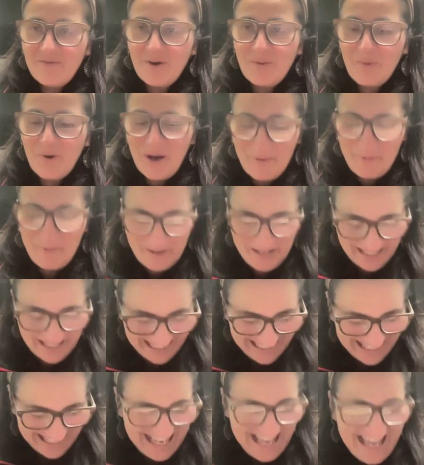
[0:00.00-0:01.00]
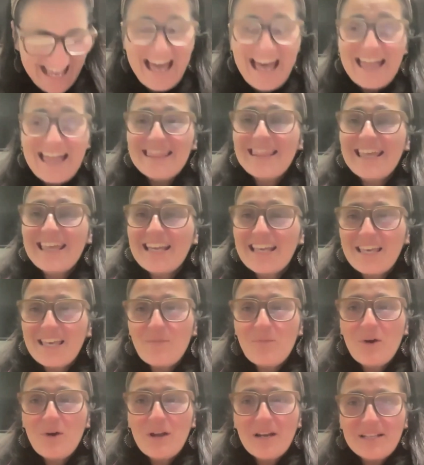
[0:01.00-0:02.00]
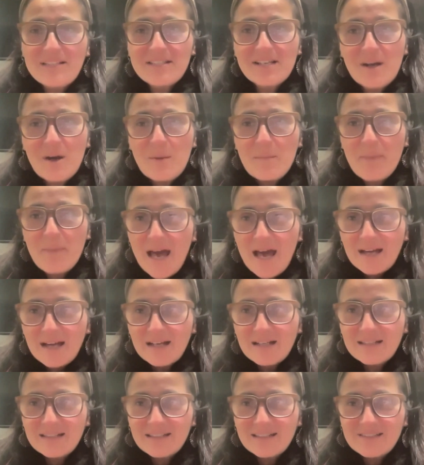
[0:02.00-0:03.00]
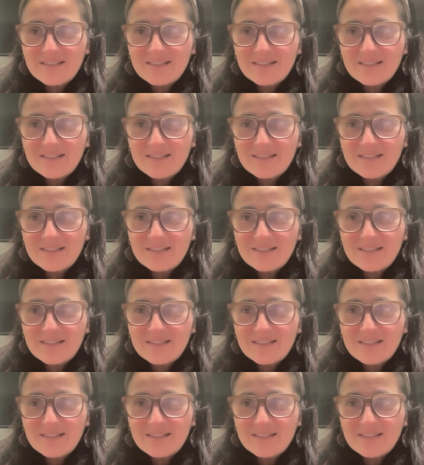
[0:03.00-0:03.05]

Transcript: a property, they keep wanting to come back.